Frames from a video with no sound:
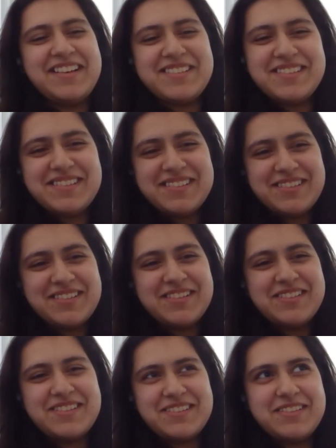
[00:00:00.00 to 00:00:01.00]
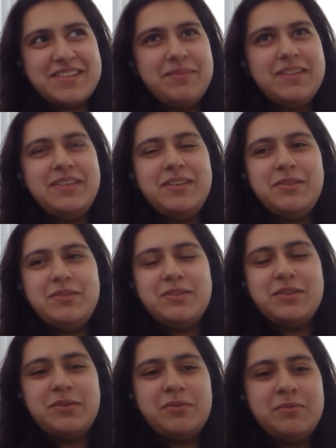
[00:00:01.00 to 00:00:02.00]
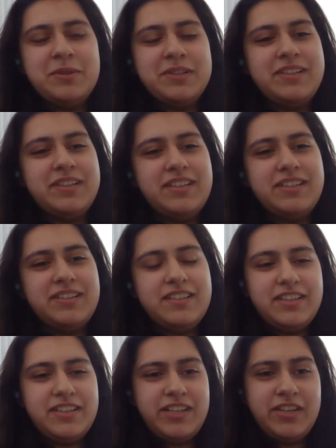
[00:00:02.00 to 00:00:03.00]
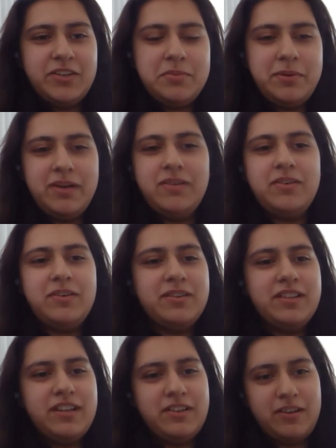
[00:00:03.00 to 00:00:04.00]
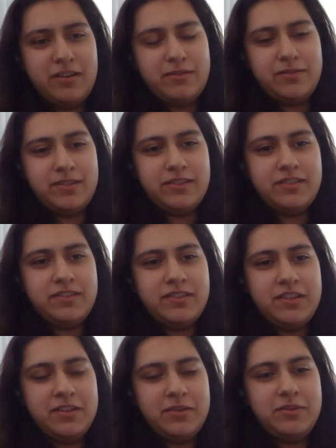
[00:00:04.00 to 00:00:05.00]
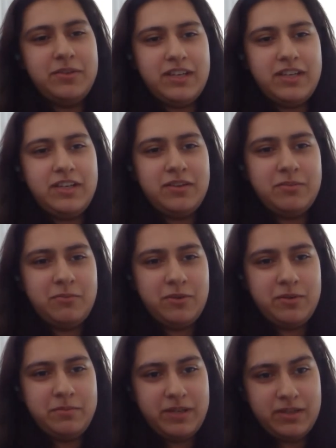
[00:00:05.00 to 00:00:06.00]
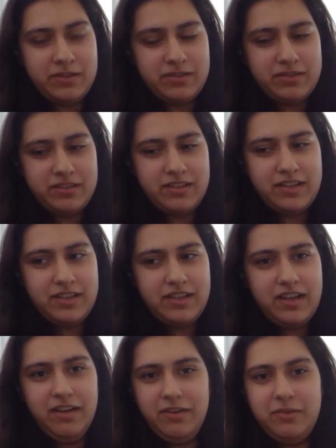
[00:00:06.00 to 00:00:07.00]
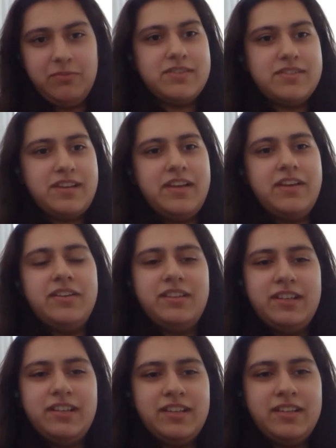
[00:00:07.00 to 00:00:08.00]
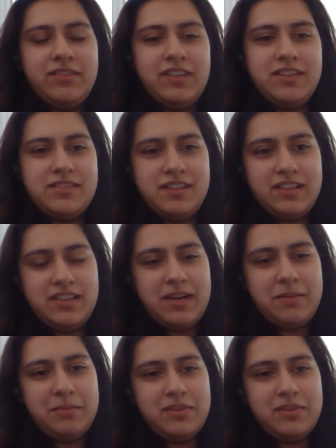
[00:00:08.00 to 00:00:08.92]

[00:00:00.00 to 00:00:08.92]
because it's just something you don't really hear about all that often. You know, you kind of hear more about, I don't know, recycling and things like and that.